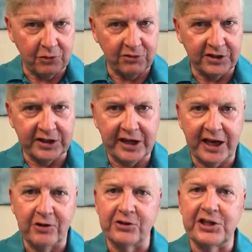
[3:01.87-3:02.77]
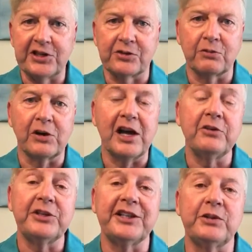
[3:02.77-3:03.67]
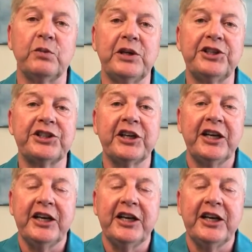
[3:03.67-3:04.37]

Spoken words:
golden energies around it, which